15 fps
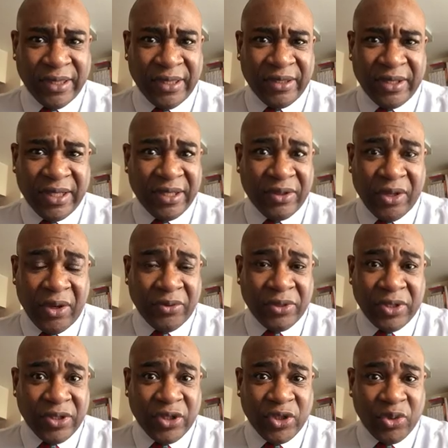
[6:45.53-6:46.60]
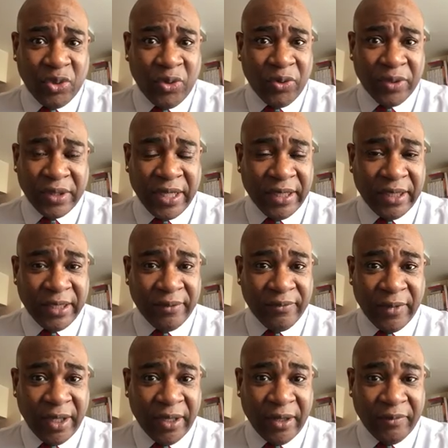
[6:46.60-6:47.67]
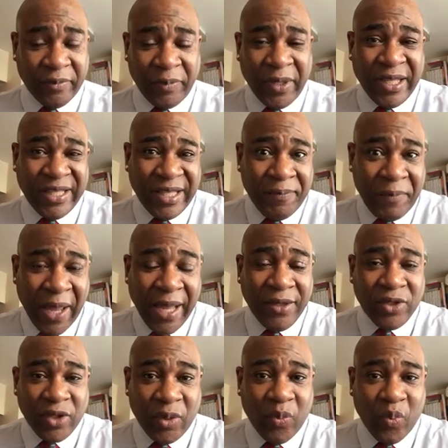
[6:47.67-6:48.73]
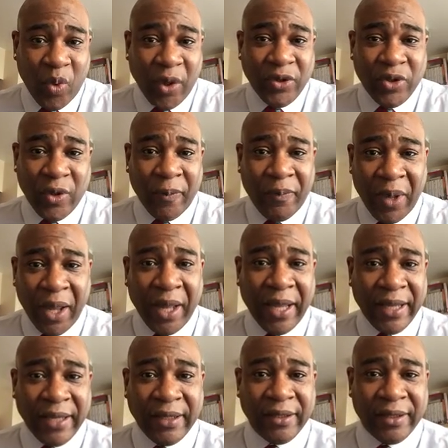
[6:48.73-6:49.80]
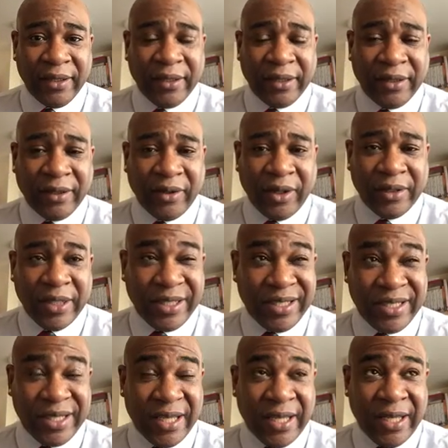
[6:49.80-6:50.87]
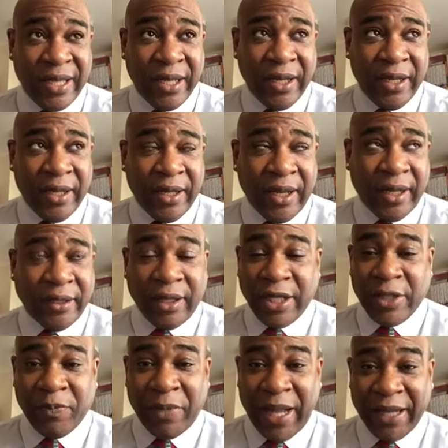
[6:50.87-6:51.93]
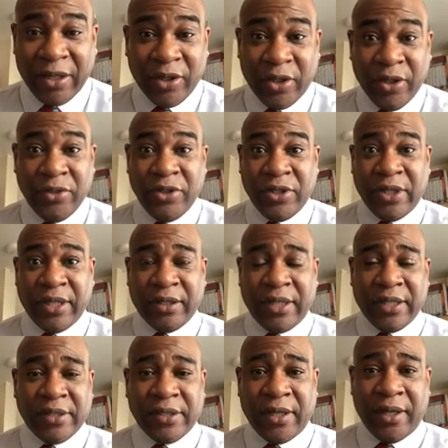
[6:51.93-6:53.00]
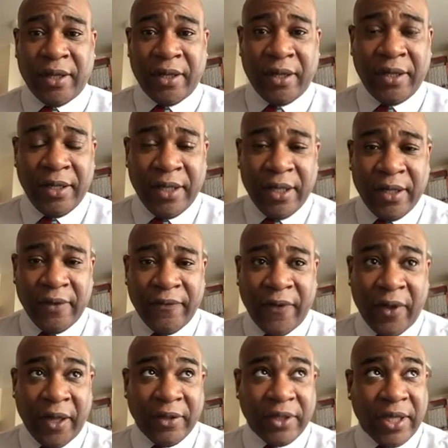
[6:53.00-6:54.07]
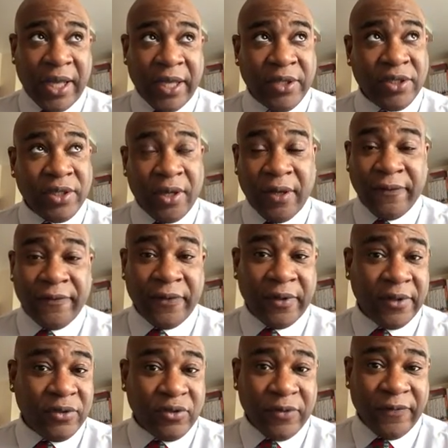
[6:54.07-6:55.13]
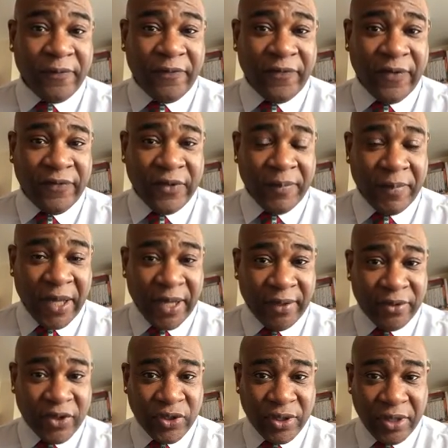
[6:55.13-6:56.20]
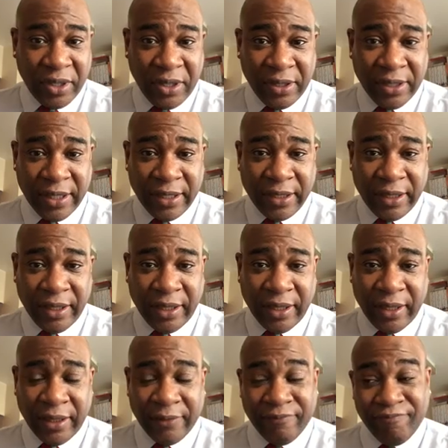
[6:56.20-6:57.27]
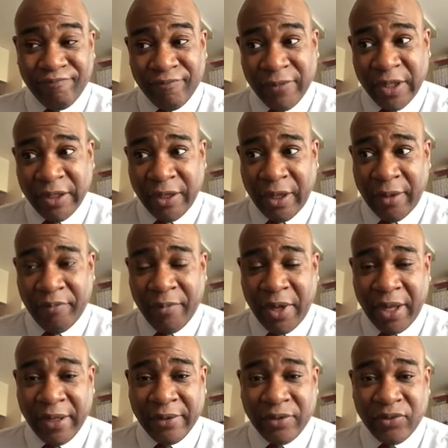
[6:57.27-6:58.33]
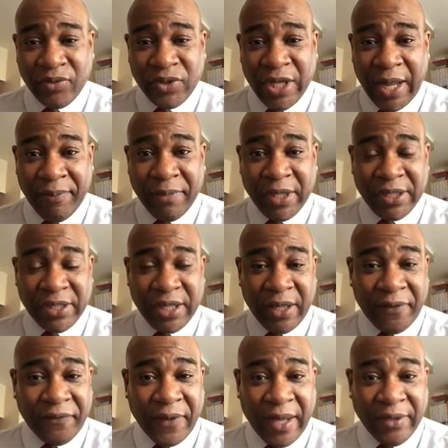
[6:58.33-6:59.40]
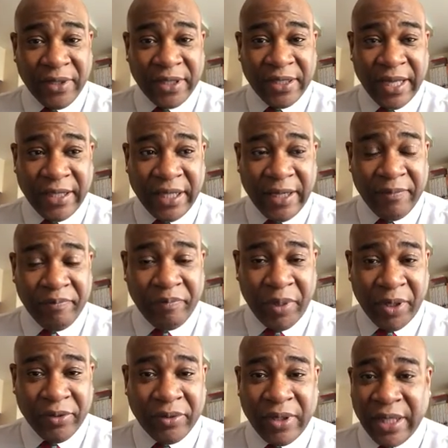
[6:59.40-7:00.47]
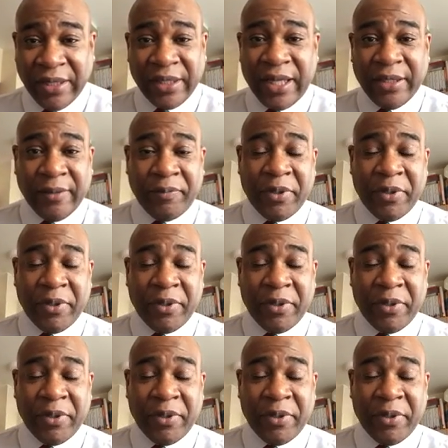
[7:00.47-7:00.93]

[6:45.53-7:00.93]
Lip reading: You can go to the store and get it, but it depends on what you're buying. I did see a nice black acoustic guitar, hard case, going for £150 sterling. I might tap myself out to get it, but then again, the